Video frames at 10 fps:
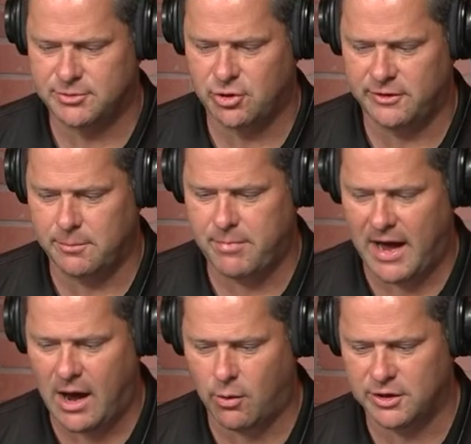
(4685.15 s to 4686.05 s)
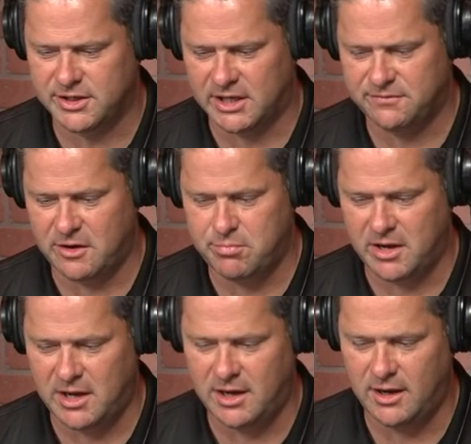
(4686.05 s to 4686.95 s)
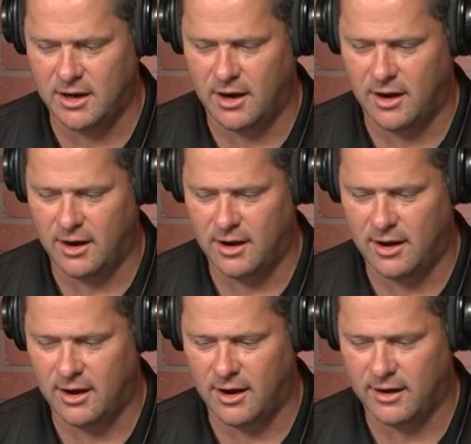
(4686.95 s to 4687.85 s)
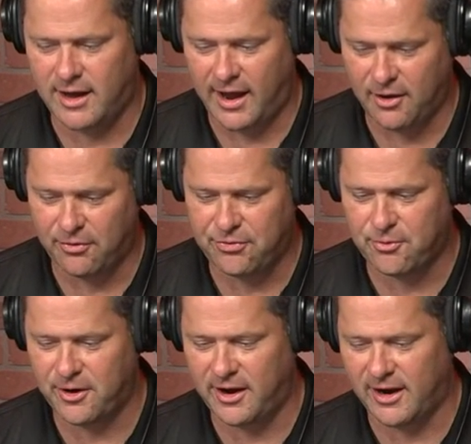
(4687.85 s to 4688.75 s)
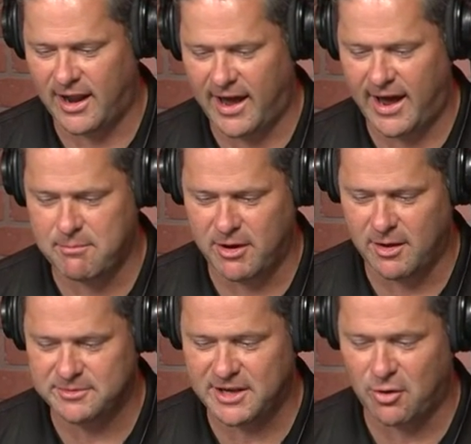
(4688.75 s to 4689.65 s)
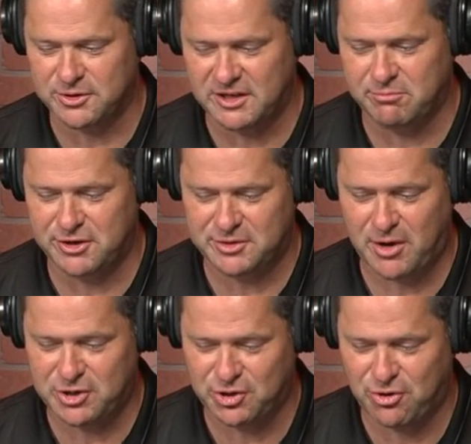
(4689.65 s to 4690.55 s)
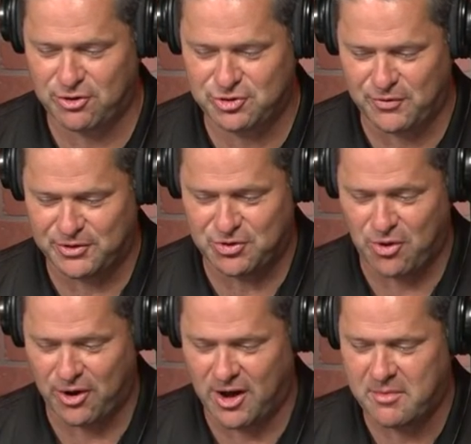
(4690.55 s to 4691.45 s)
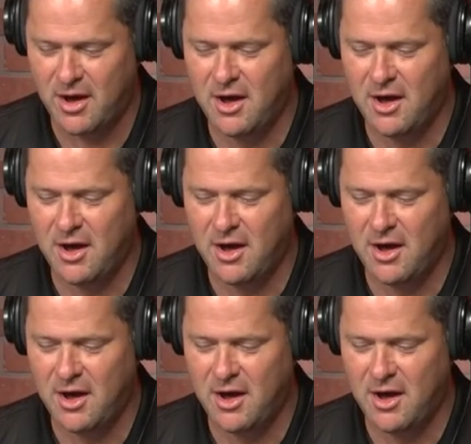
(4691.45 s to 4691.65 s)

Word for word: certain that Bowers, SVP, uh, uh, KL3, Ladd, Mims, they all received participation gr- trophies growing up,